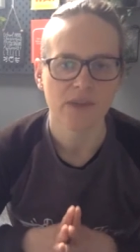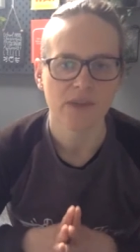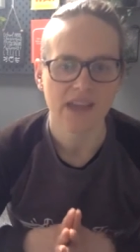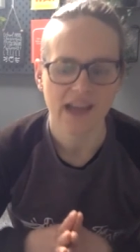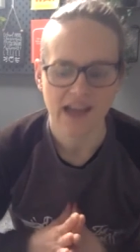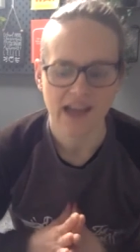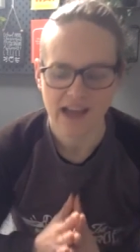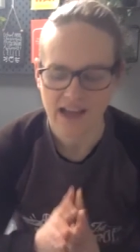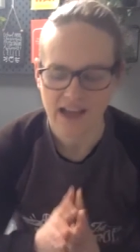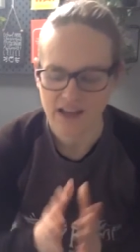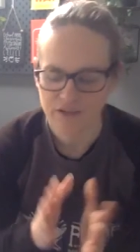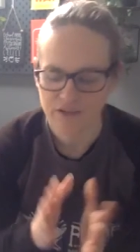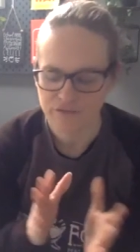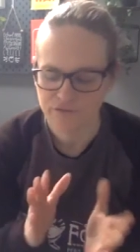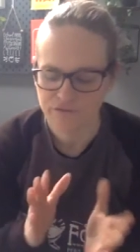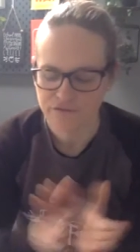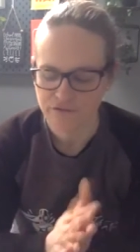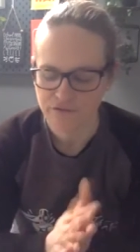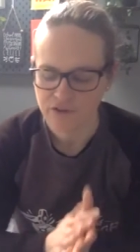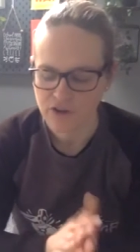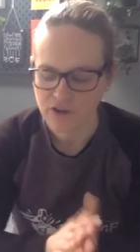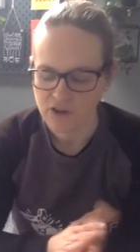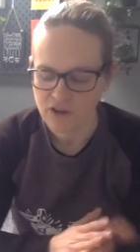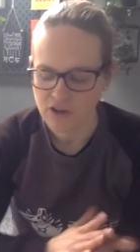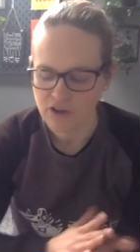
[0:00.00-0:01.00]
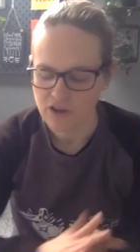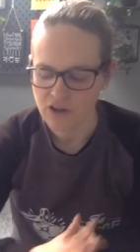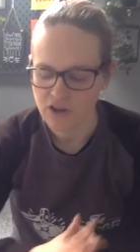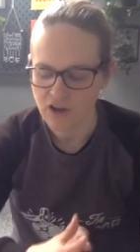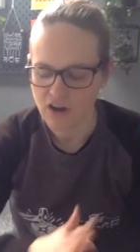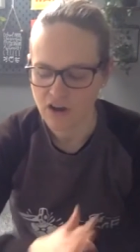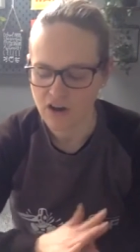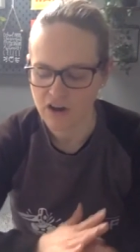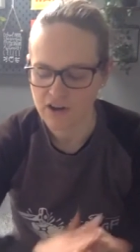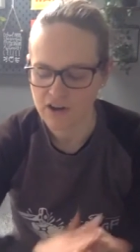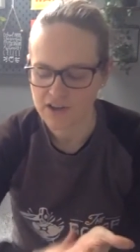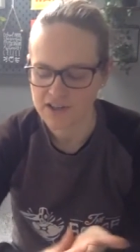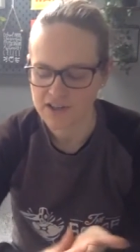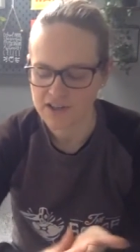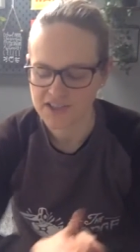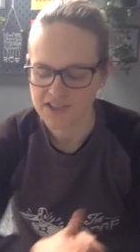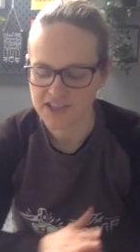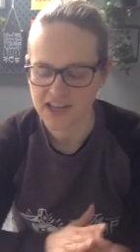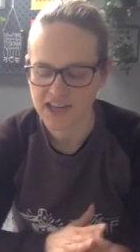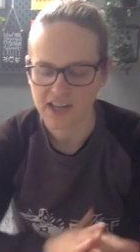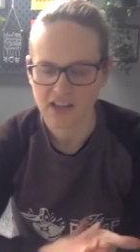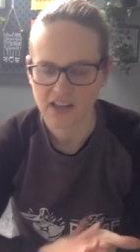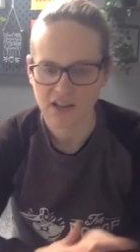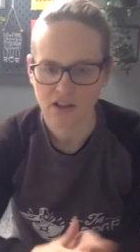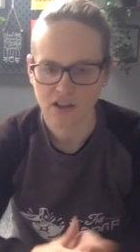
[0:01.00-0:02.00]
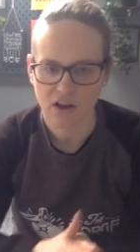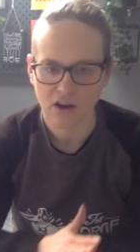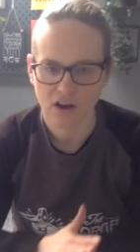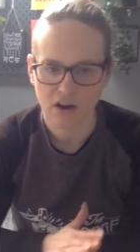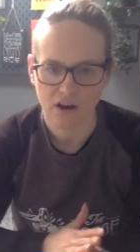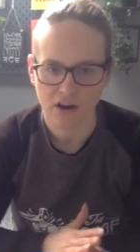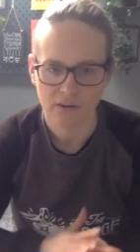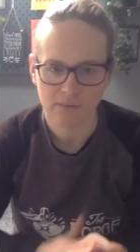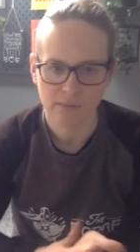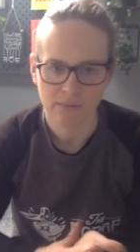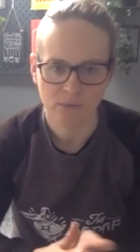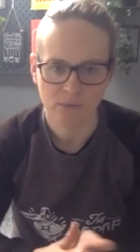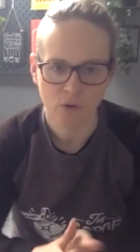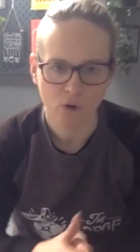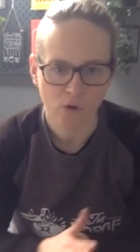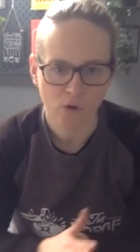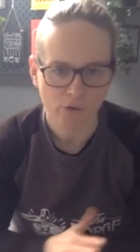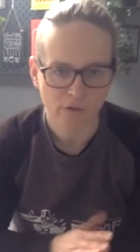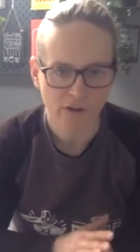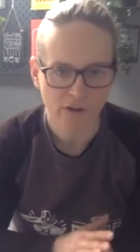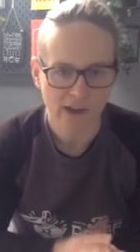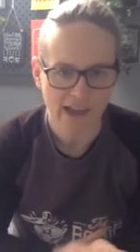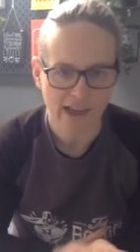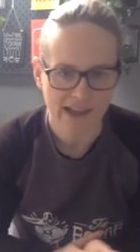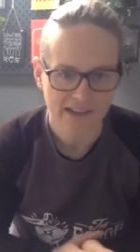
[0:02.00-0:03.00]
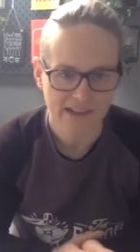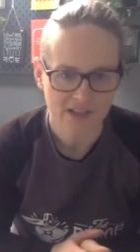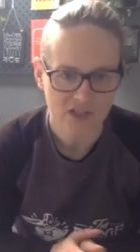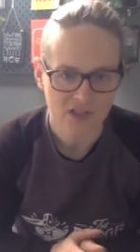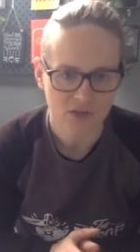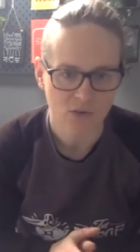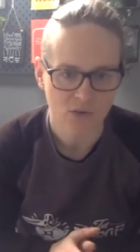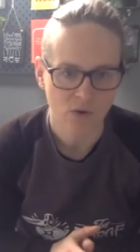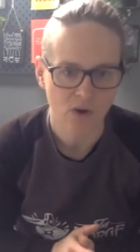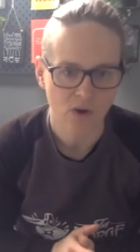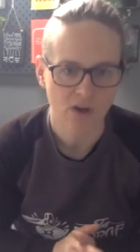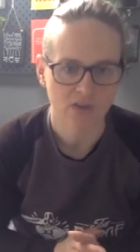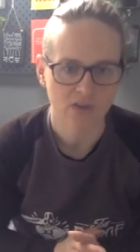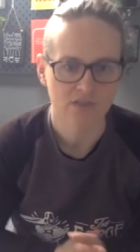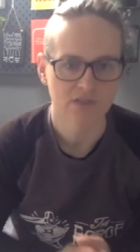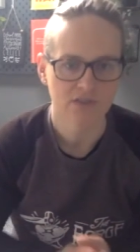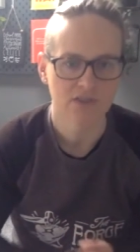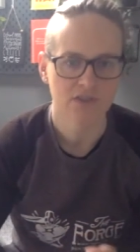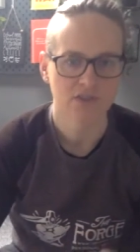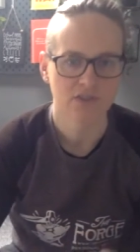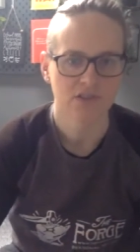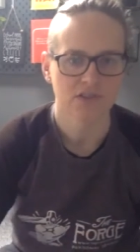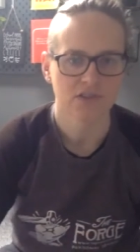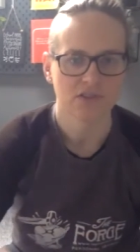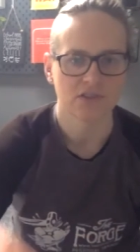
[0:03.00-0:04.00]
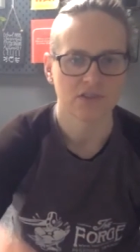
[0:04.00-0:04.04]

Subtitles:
have our single arm overhead squats.